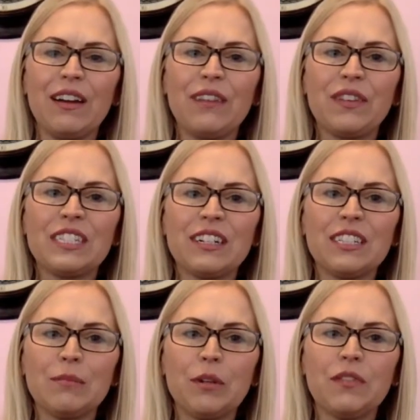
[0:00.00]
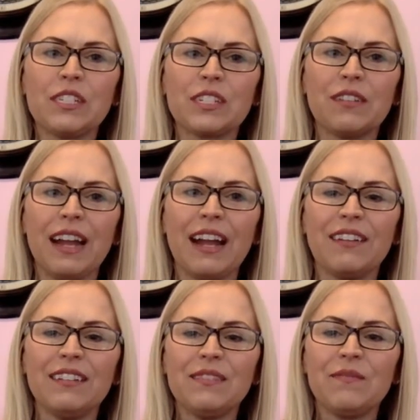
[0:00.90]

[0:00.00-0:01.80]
If I start to move this around